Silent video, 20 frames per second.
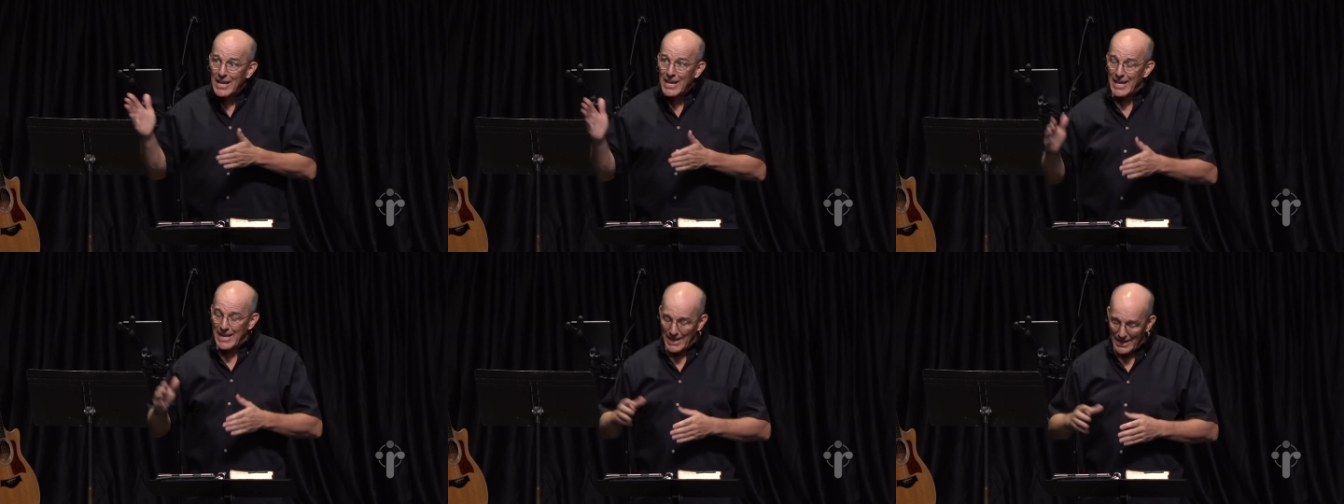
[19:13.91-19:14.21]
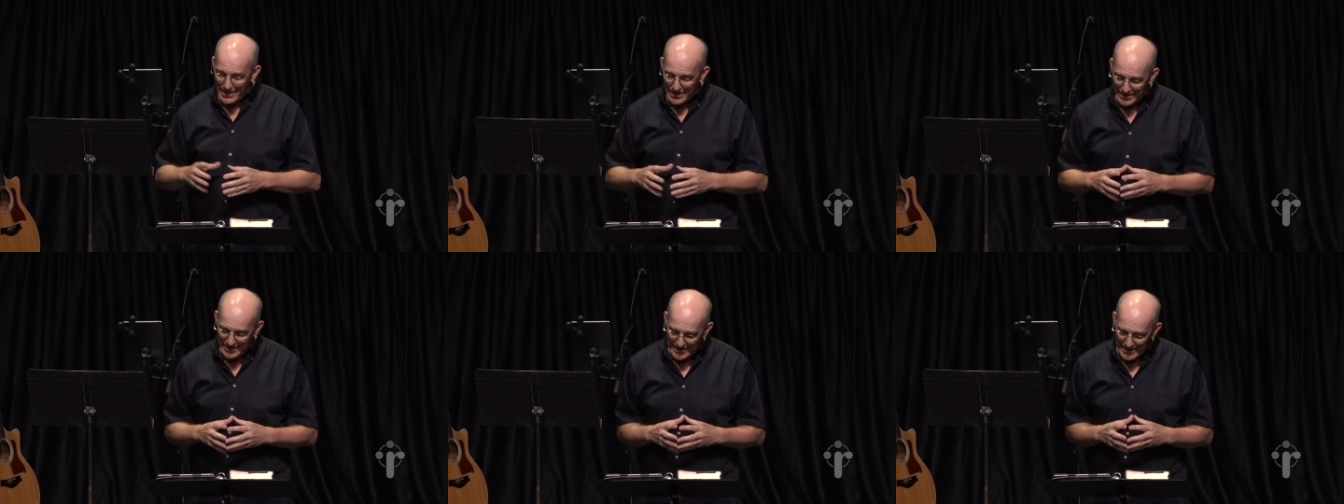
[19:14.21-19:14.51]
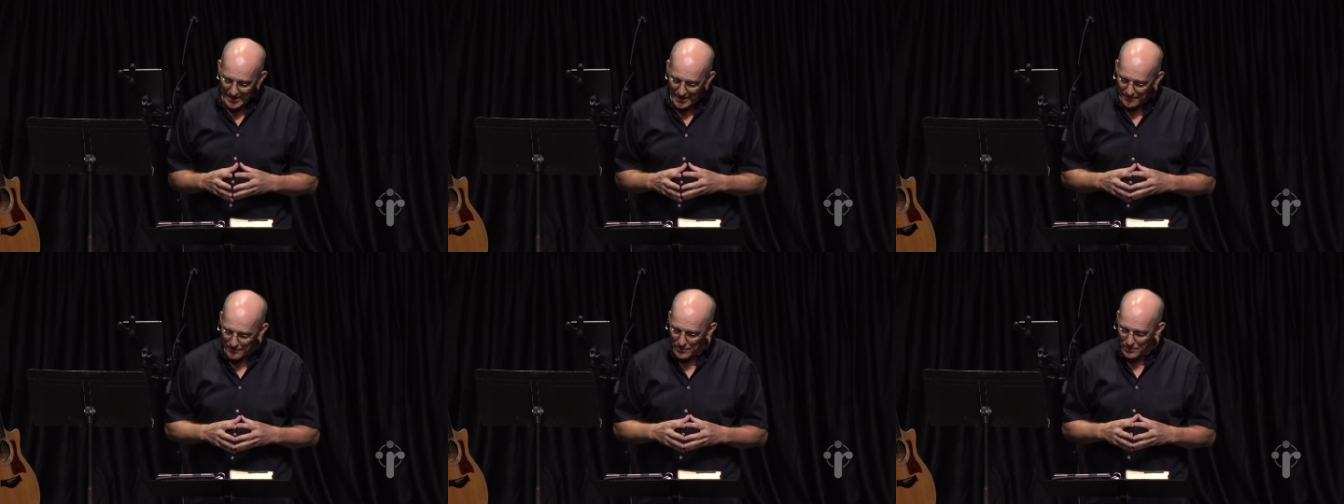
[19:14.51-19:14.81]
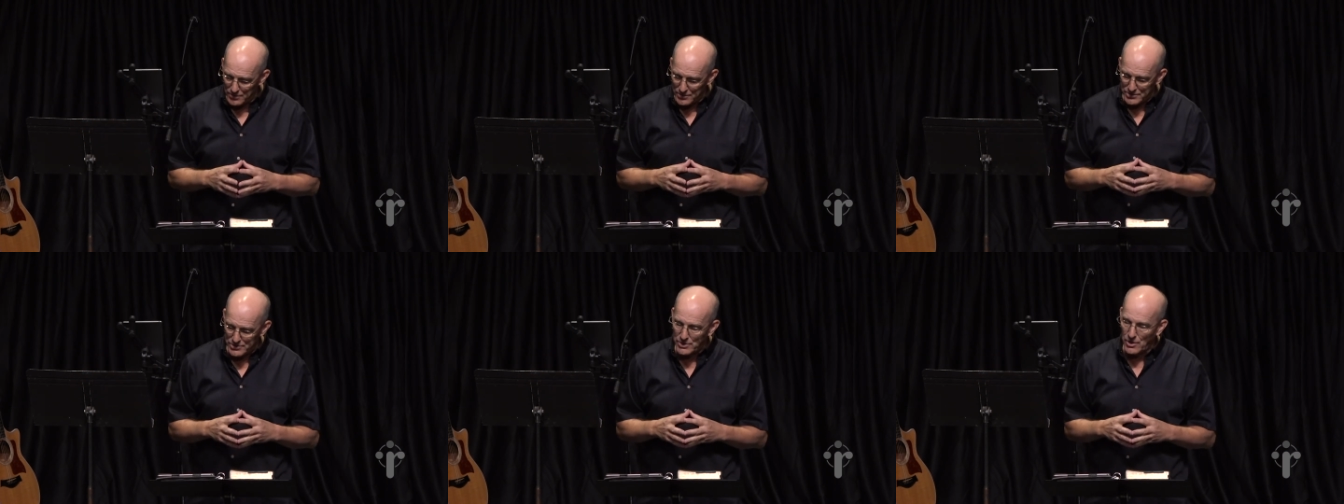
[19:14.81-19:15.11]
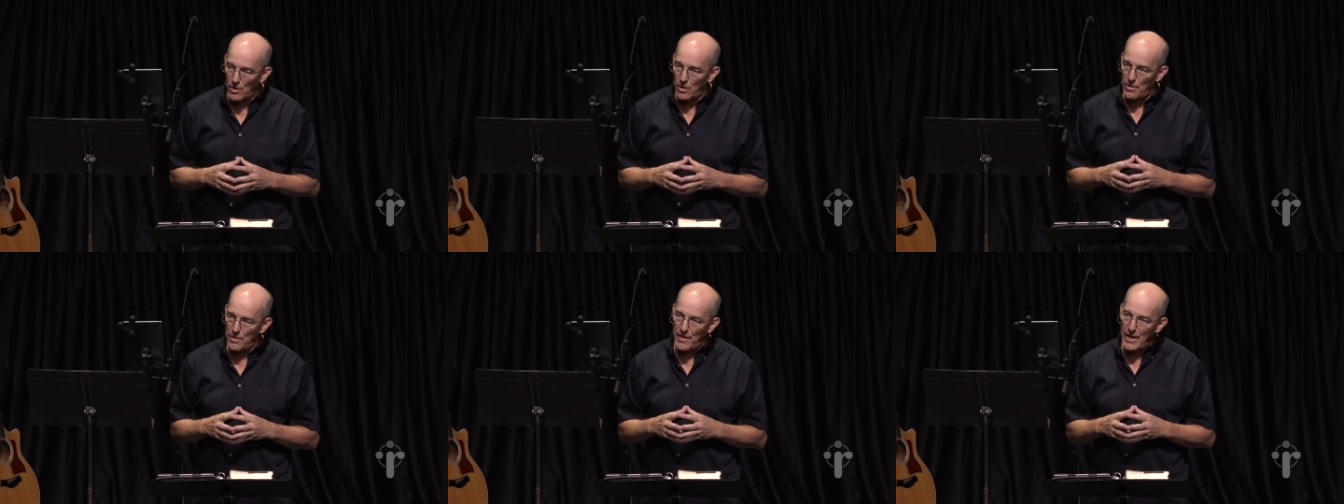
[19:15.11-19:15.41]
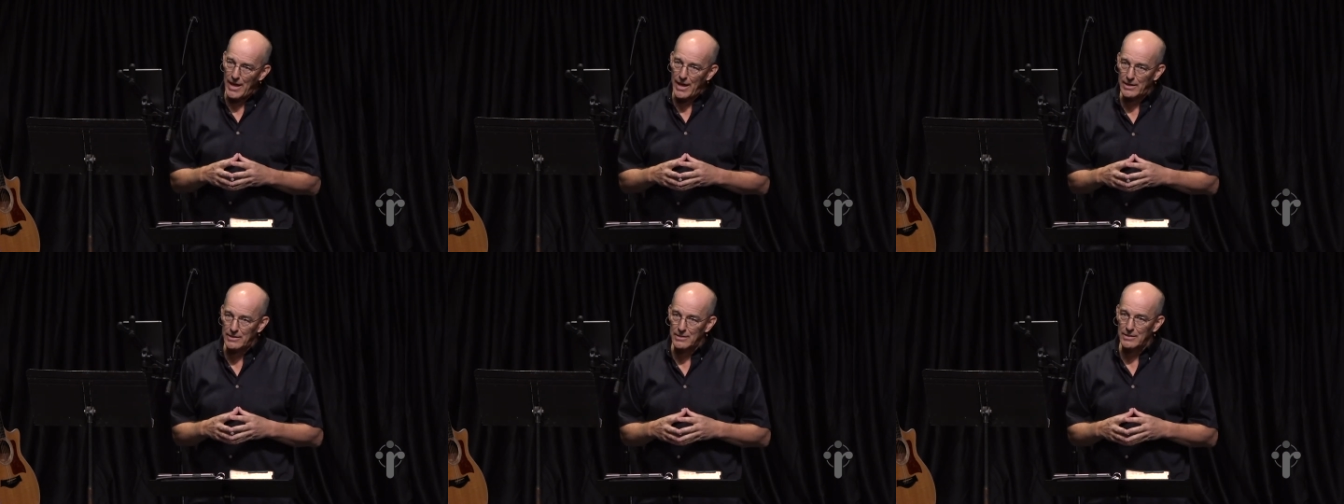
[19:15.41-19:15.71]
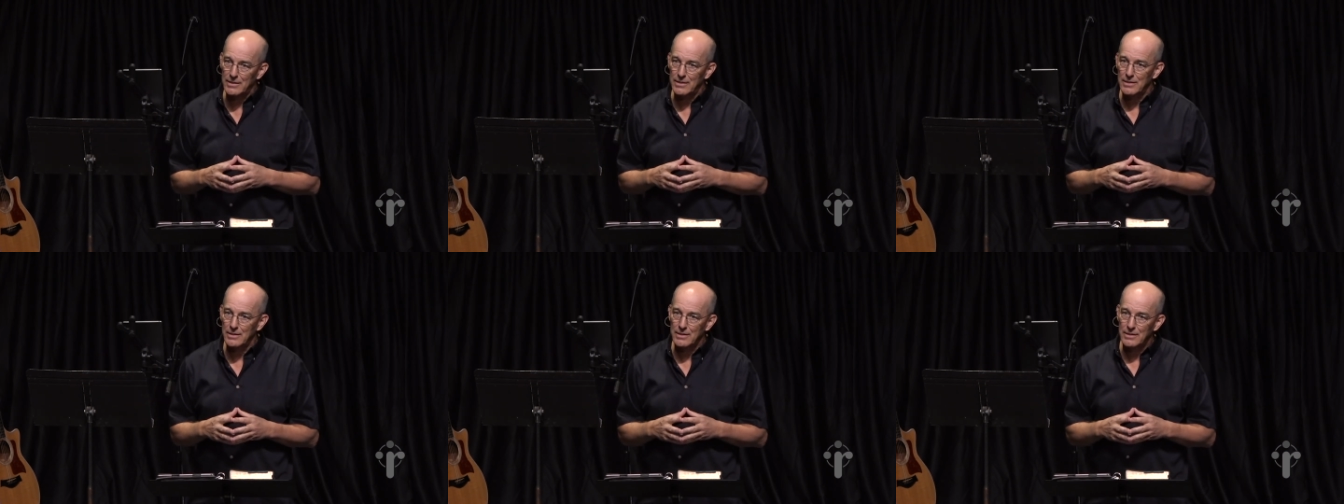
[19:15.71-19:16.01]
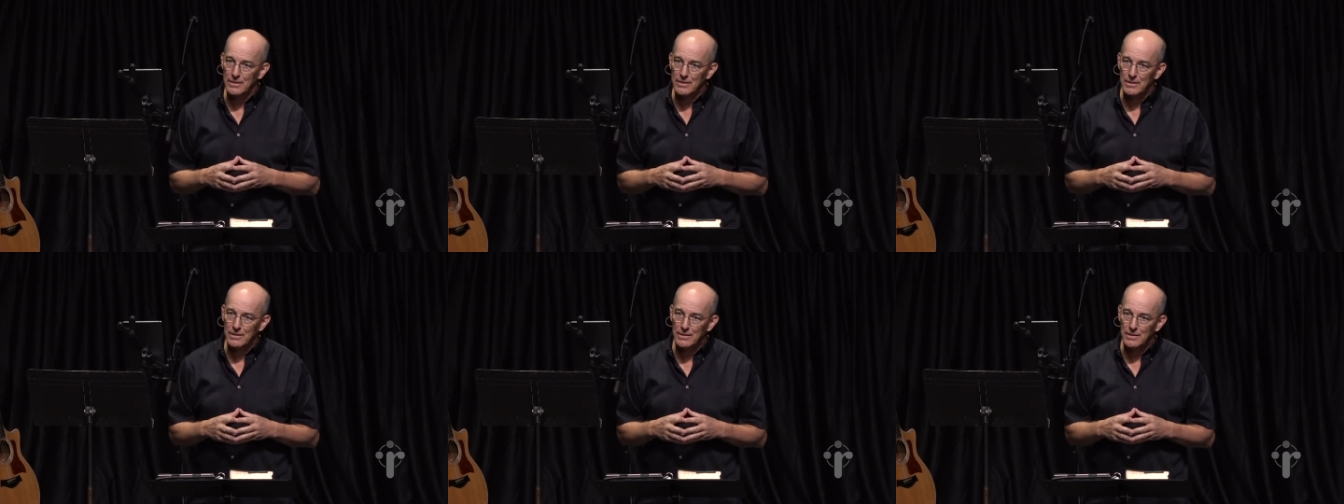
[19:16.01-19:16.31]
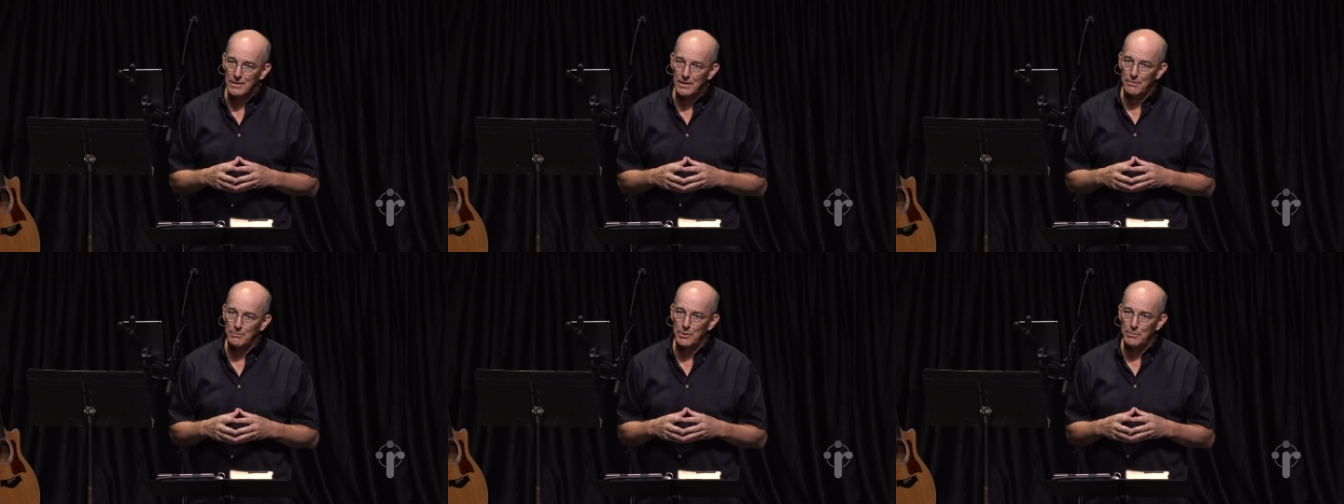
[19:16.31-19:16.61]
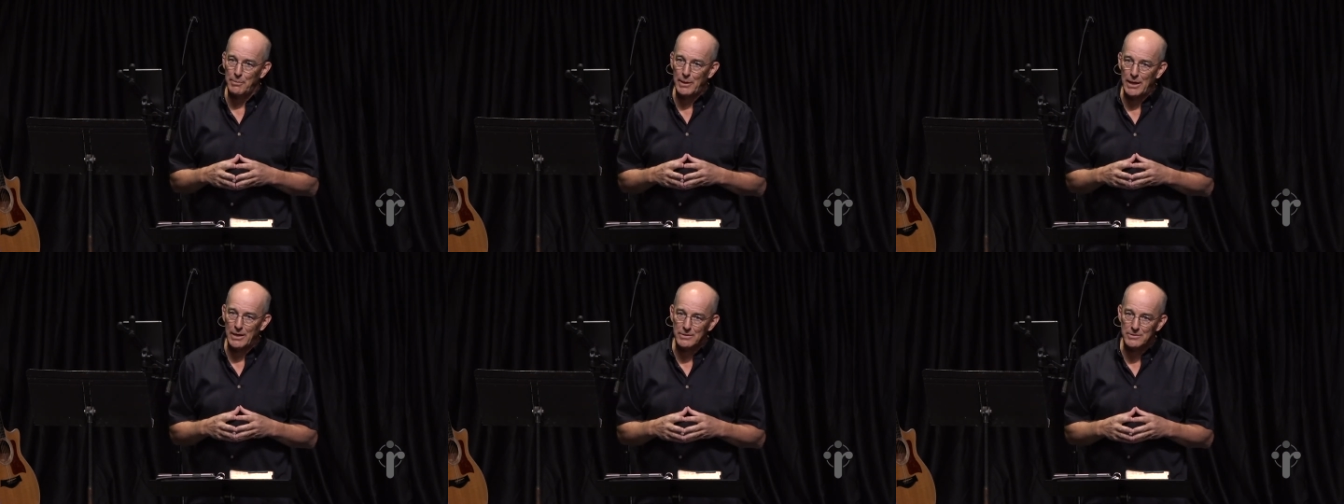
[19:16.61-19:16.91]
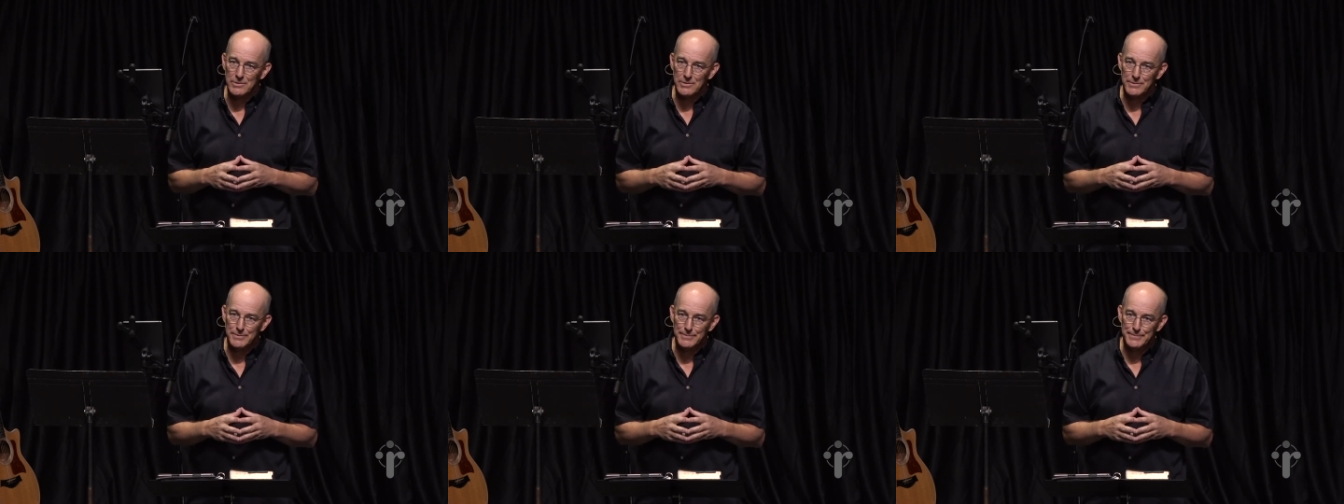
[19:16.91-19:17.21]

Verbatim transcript: he never saw that come to pass.